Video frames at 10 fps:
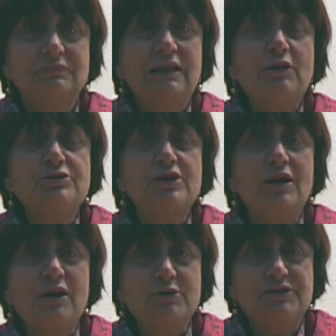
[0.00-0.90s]
L'Arroseur
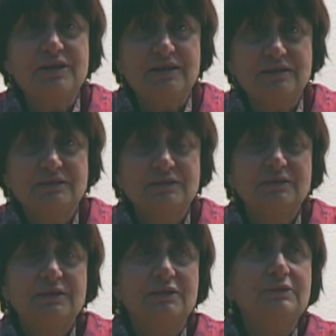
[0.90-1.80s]
arrosé.
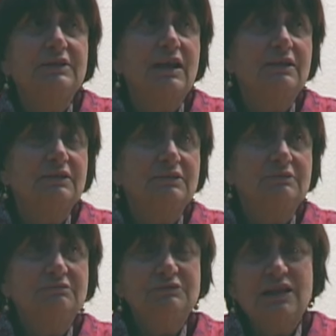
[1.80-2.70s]
Yeah,
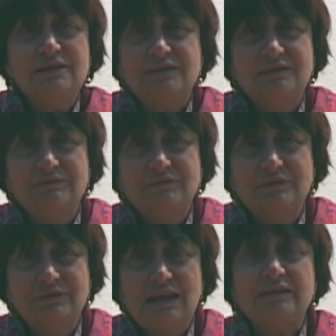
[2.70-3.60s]
that's,
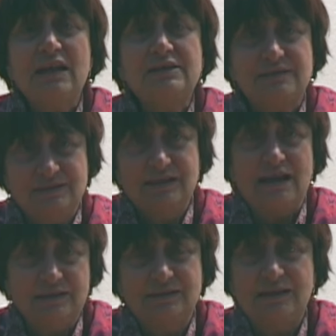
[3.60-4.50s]
that, that's,
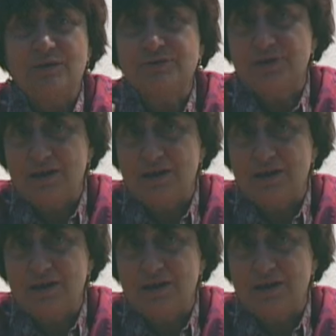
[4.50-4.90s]
yeah, La Rose